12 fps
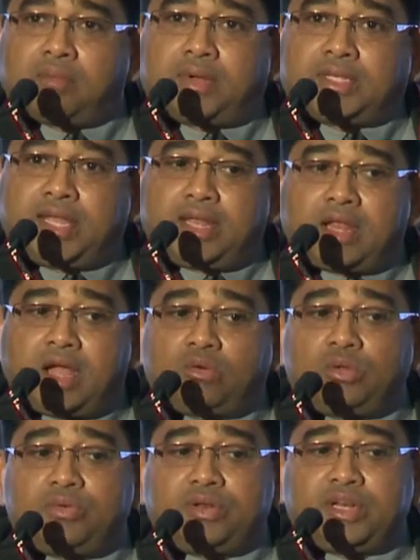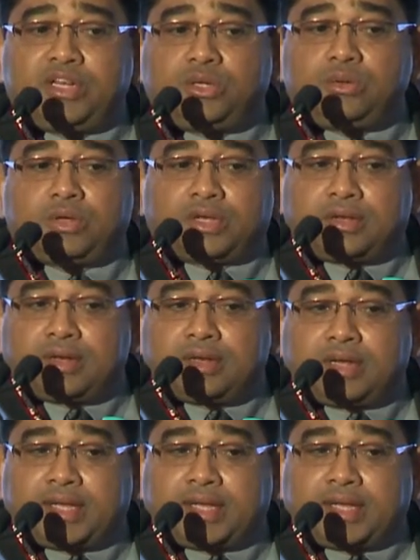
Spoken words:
But then how do we really do it?